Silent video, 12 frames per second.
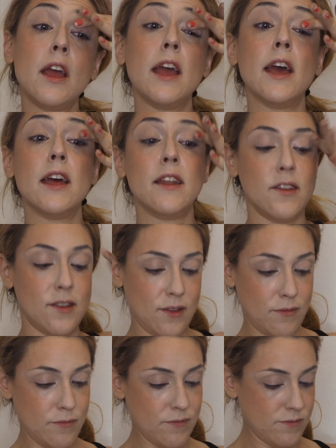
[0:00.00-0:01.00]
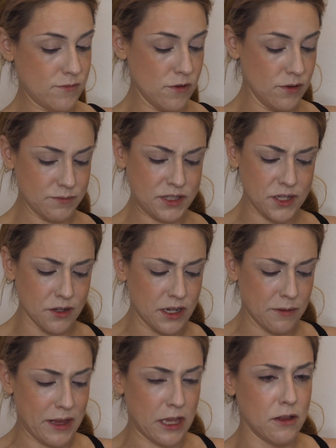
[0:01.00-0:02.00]
And I'm still
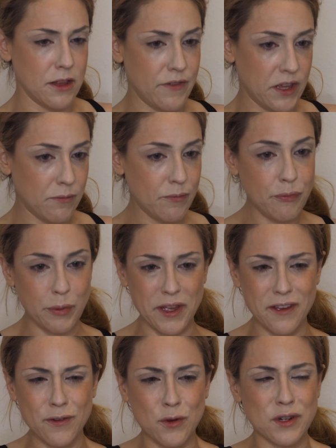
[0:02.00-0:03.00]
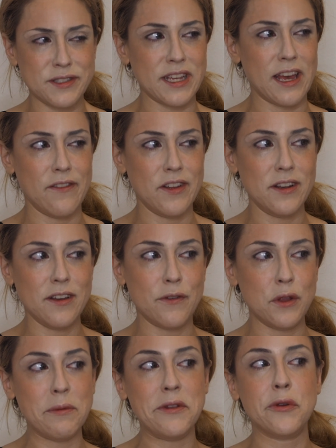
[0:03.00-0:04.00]
not making a living, but of course I haven't. I've
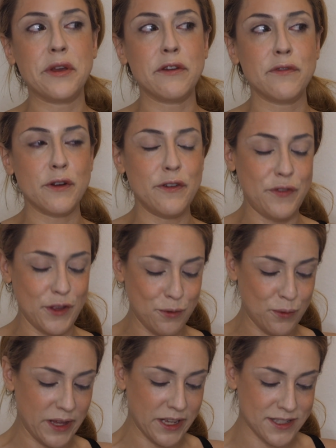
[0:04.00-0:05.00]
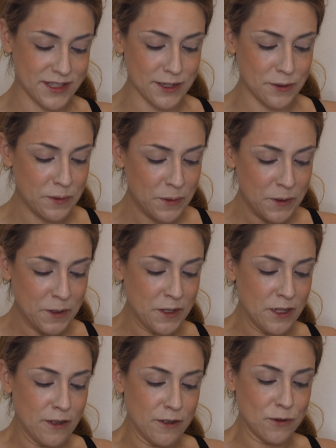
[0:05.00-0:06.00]
only been doing it for a few weeks, so
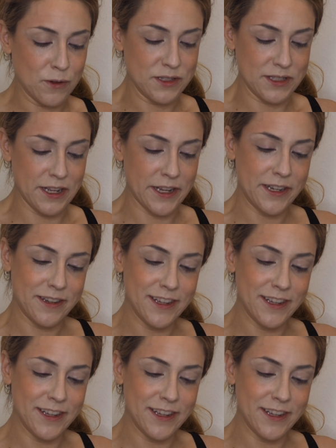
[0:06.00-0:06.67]
of course not.